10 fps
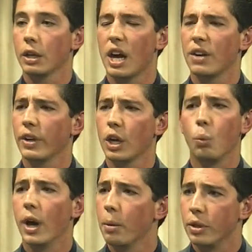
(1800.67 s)
kind of like a
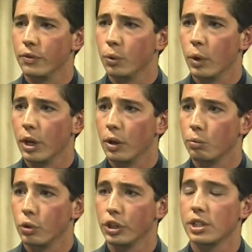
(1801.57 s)
web, if you will,
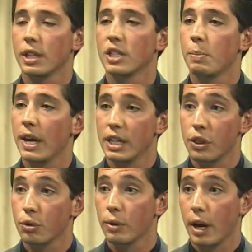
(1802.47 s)
really just expanding
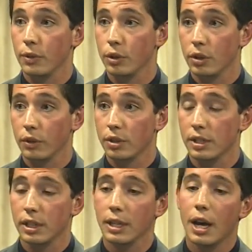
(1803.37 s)
throughout the
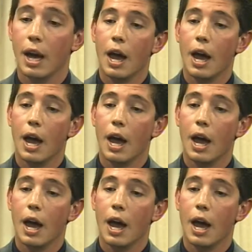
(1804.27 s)
university.